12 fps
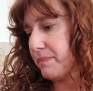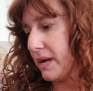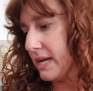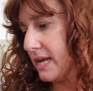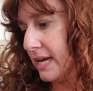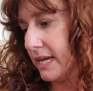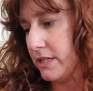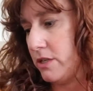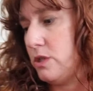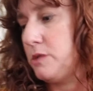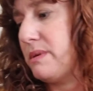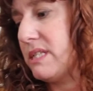but I can't get
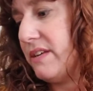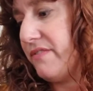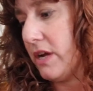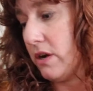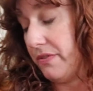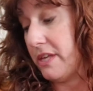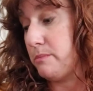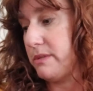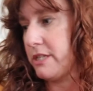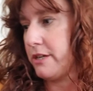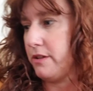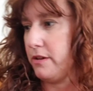too specific on this
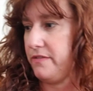particular